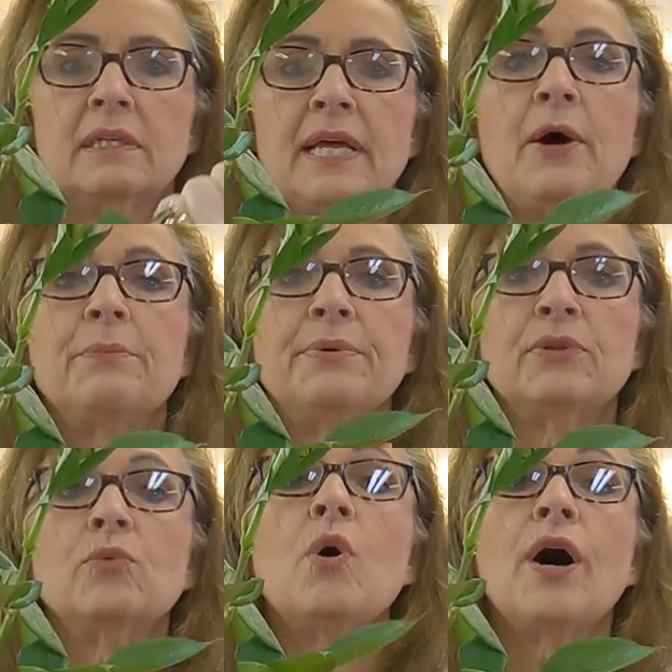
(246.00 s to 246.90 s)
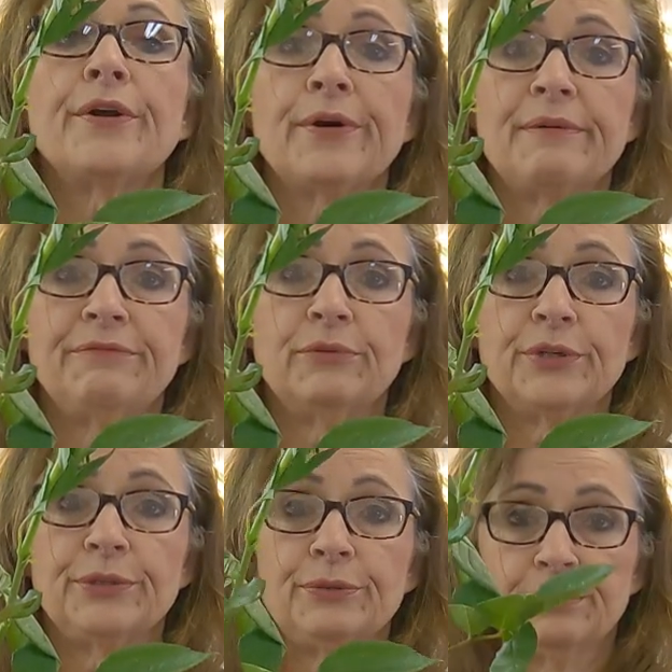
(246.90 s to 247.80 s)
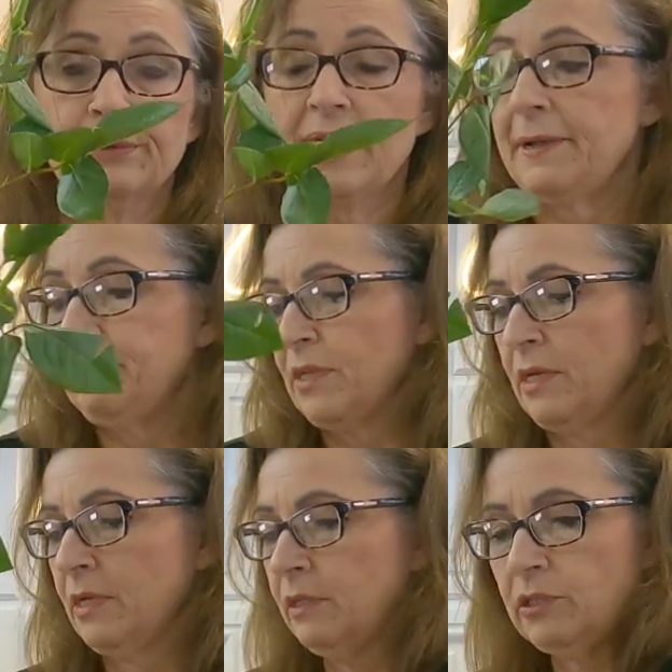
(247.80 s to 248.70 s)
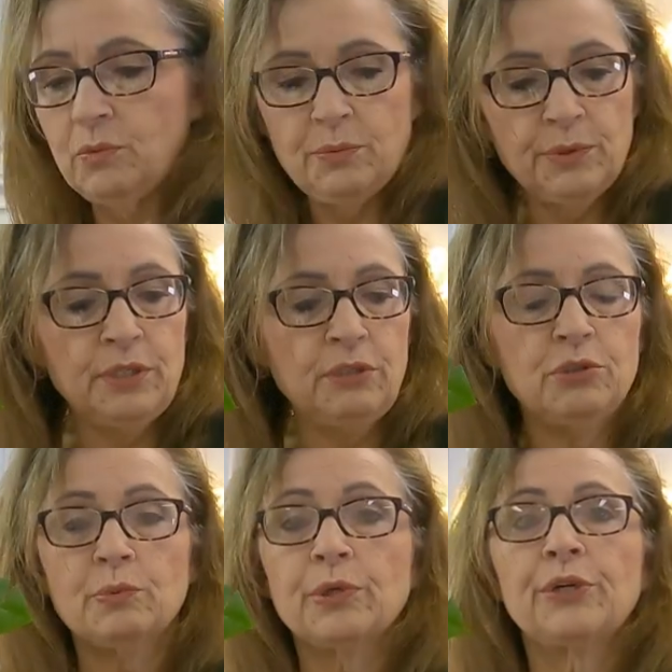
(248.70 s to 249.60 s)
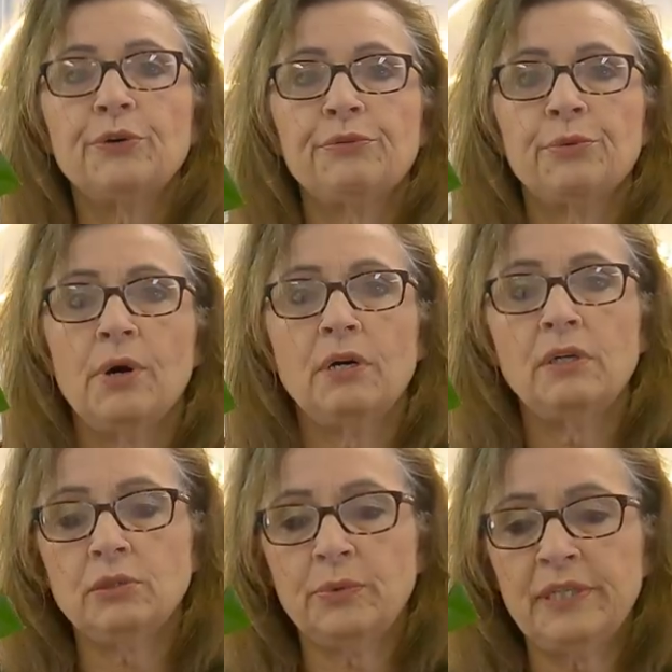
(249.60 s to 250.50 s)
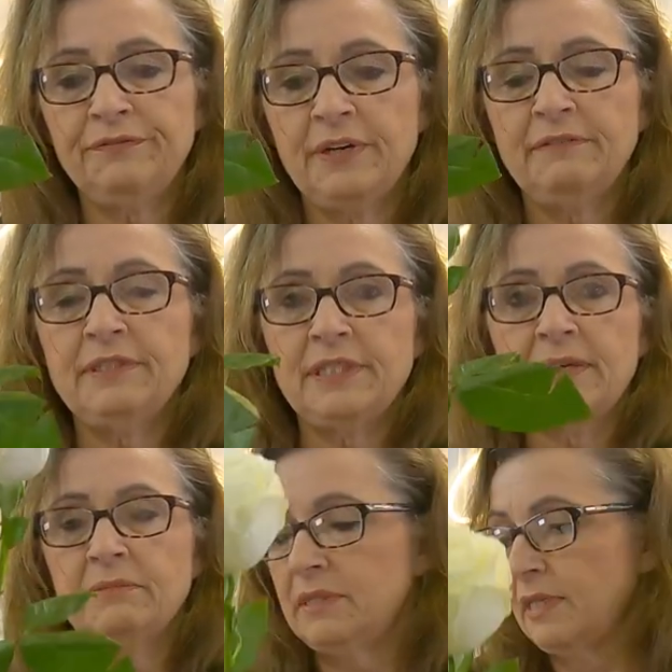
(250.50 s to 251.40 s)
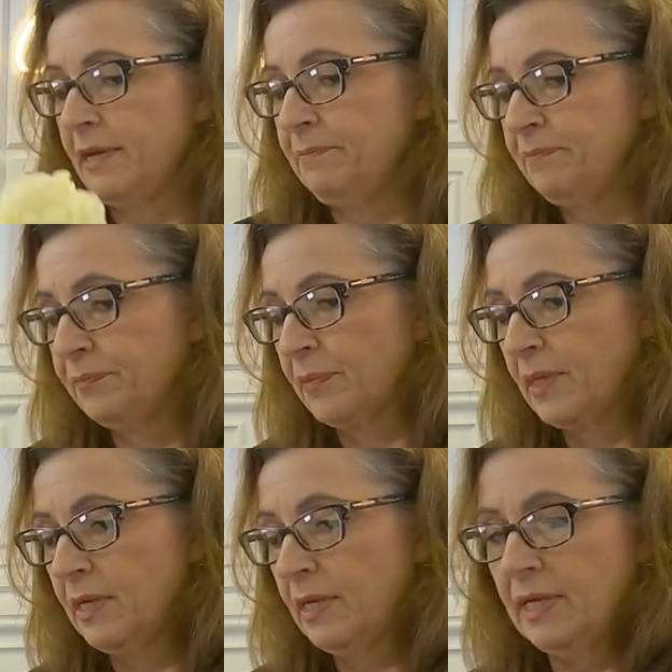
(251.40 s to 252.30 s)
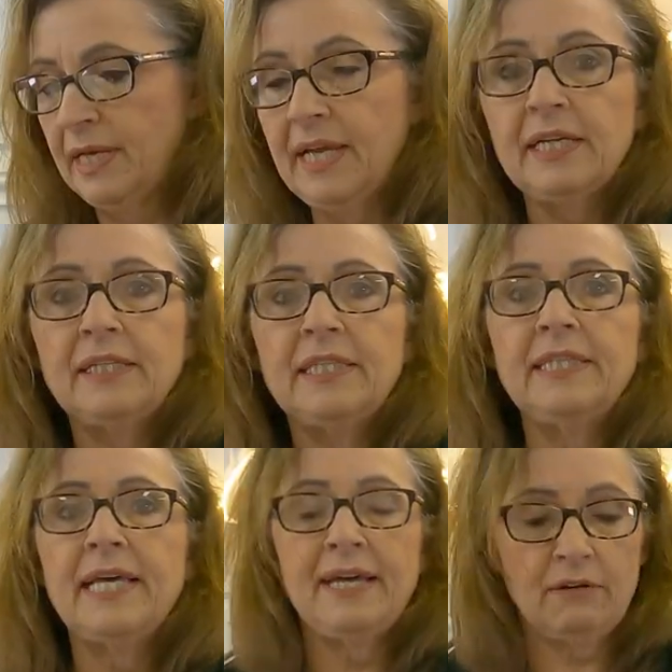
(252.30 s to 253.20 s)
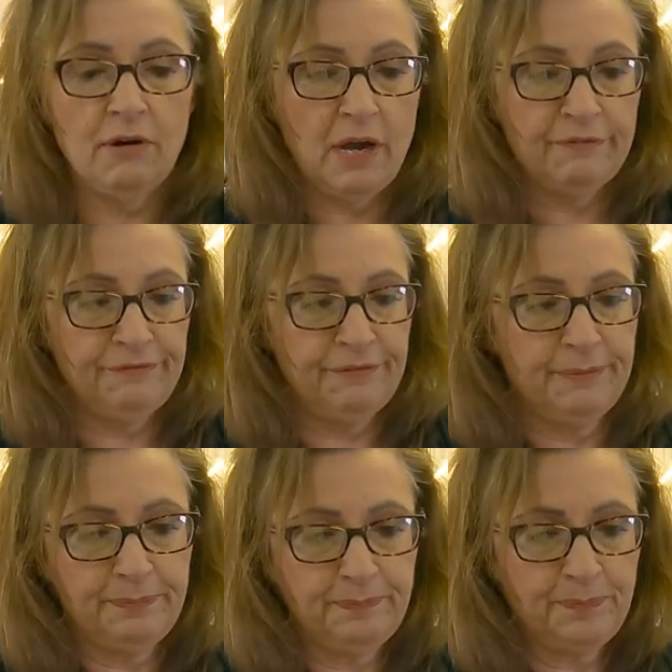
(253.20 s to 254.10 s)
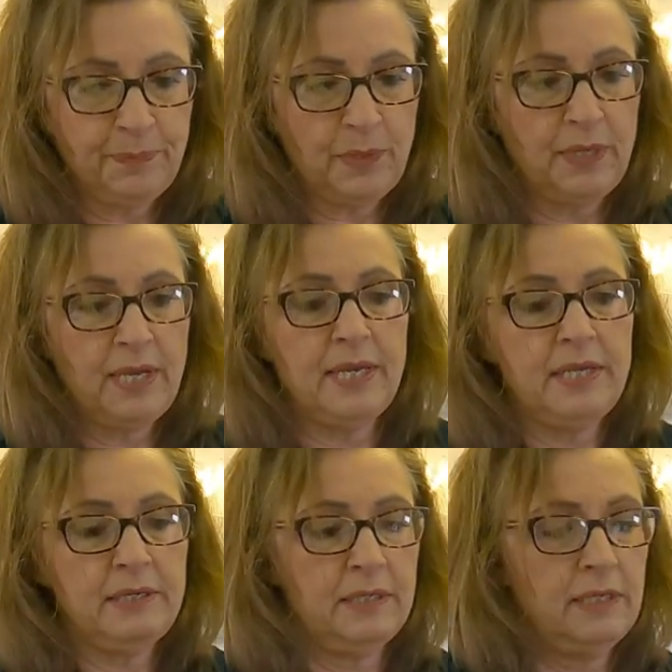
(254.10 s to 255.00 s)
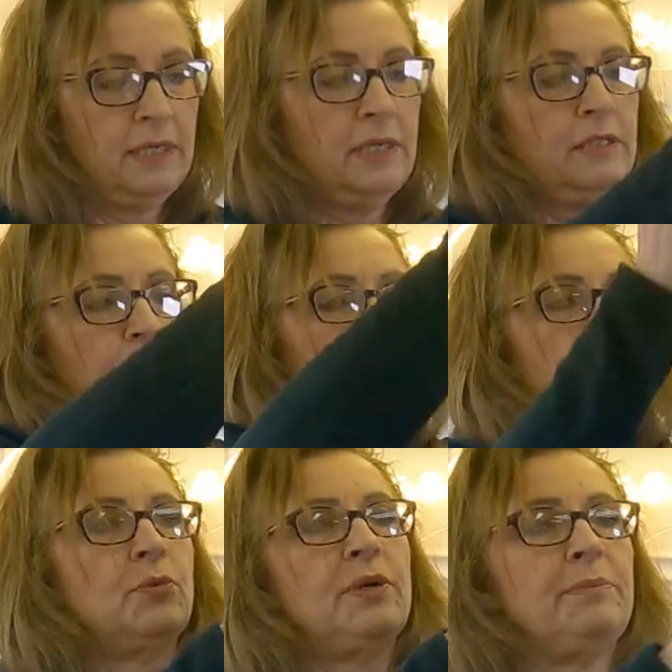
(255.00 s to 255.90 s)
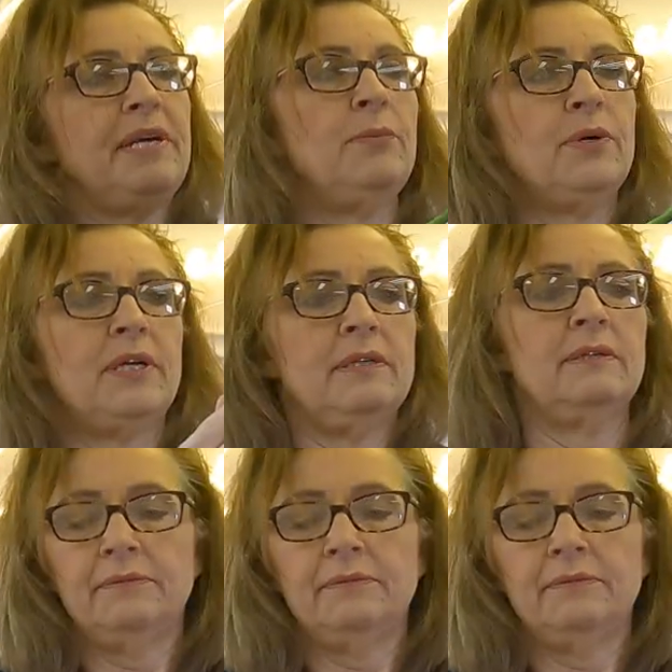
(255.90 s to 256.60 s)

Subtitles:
is going to help pull the water up for you. Okay? So what we're going to do is we're going to go through all 25 stems of them and clean that off. Okay? So just one by one.